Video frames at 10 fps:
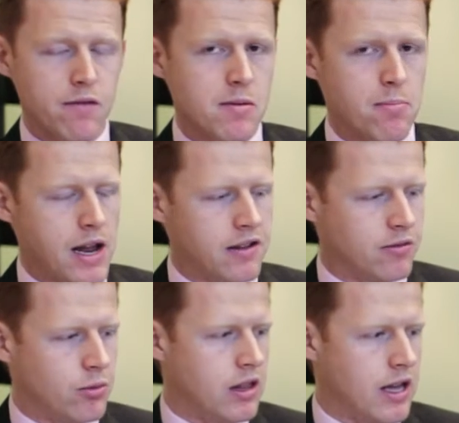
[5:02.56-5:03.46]
we've been
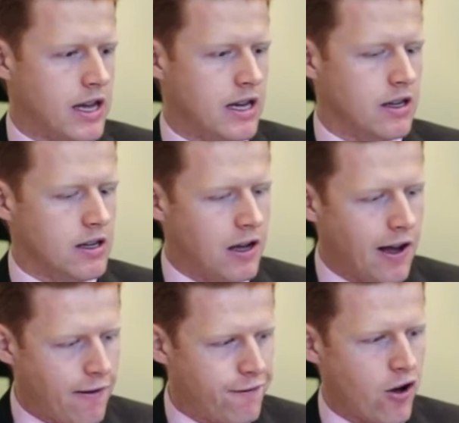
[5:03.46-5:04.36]
blessed with a
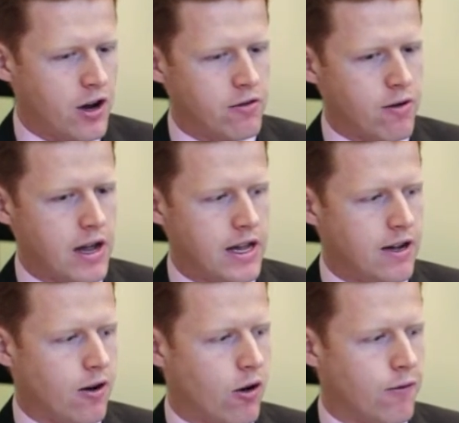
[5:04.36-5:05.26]
fine
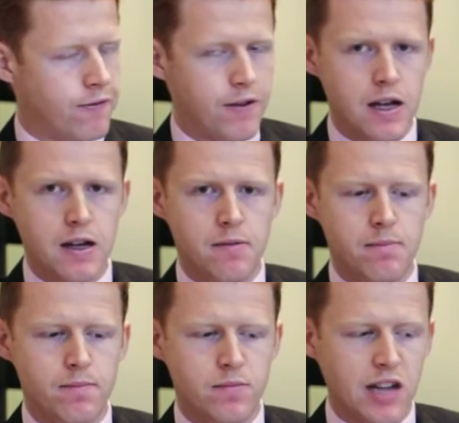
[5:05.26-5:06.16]
array of
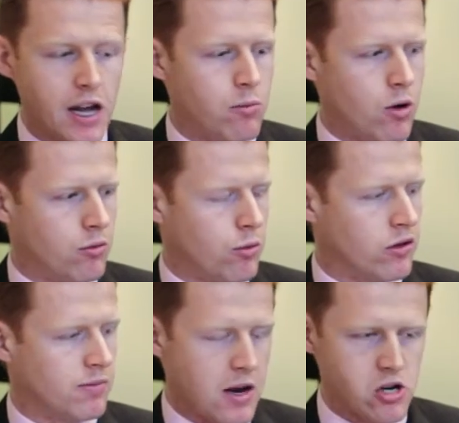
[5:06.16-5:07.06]
Second World
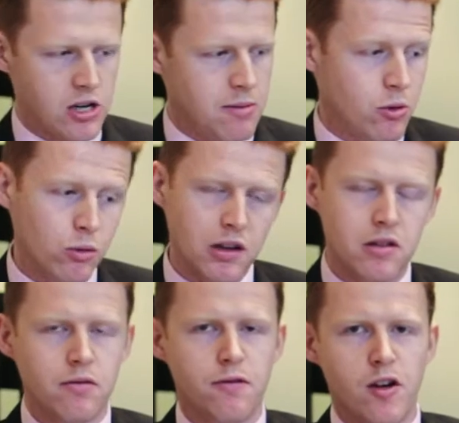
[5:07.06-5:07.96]
War especially, but
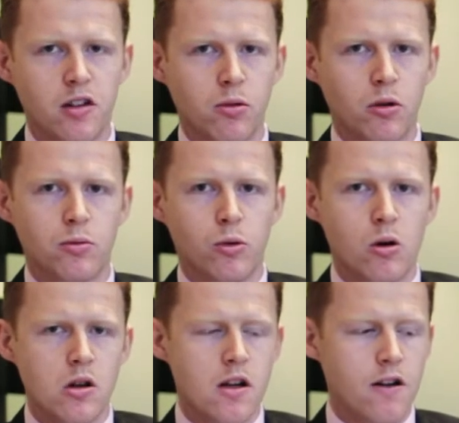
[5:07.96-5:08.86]
also some First World
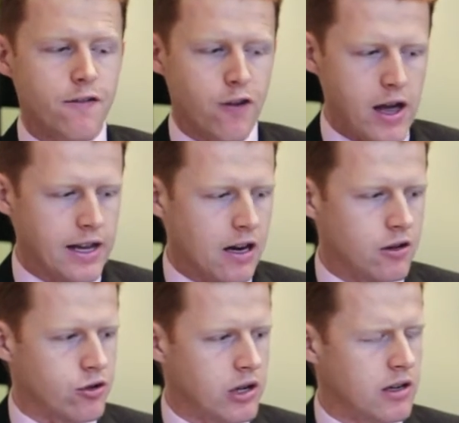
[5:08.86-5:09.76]
War flying
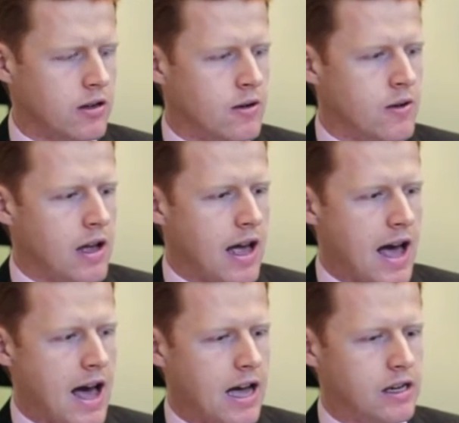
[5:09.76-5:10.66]
gallantry.
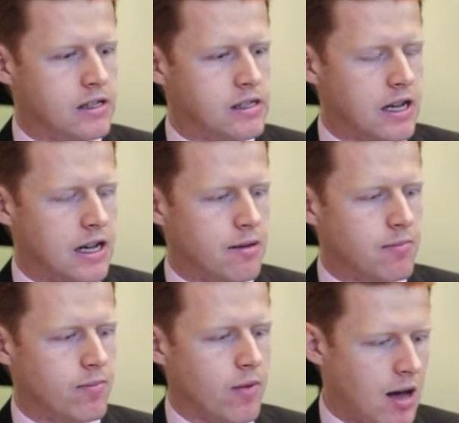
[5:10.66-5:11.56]
And
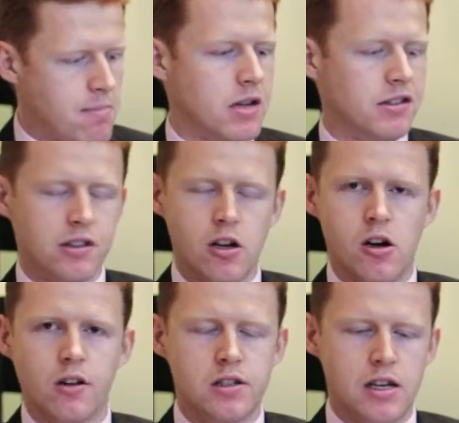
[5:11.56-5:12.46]
I must
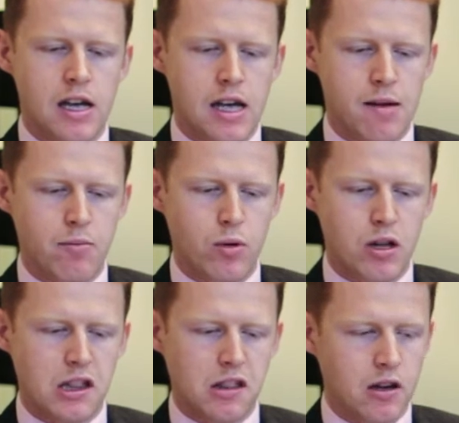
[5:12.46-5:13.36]
start
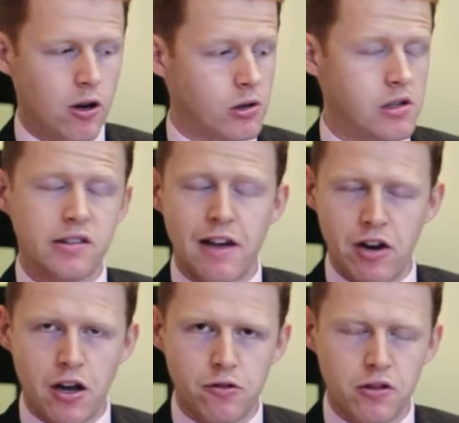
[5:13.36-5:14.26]
with lot
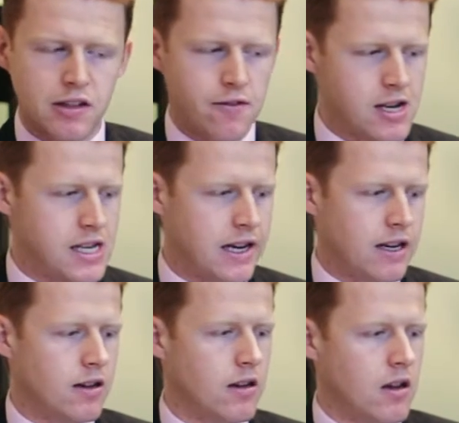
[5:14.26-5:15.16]

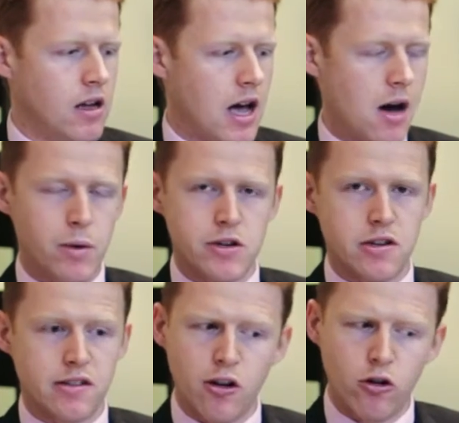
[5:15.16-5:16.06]
717,
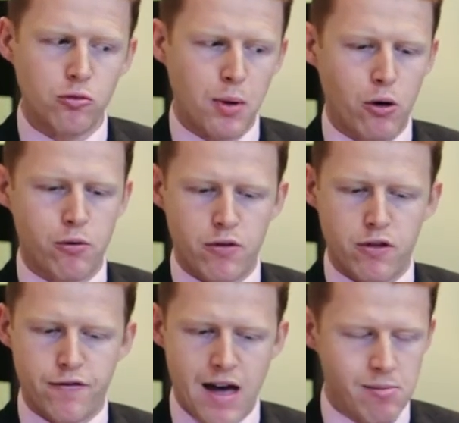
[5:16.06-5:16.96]
which is sold by order of
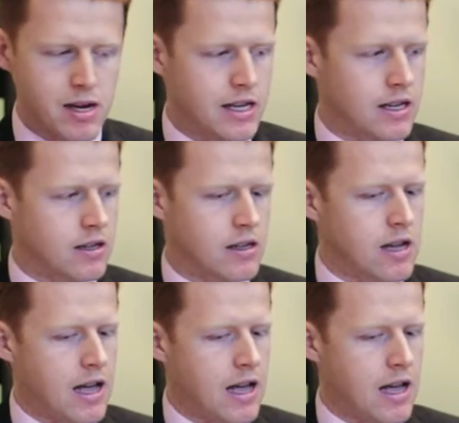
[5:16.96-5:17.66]
the family,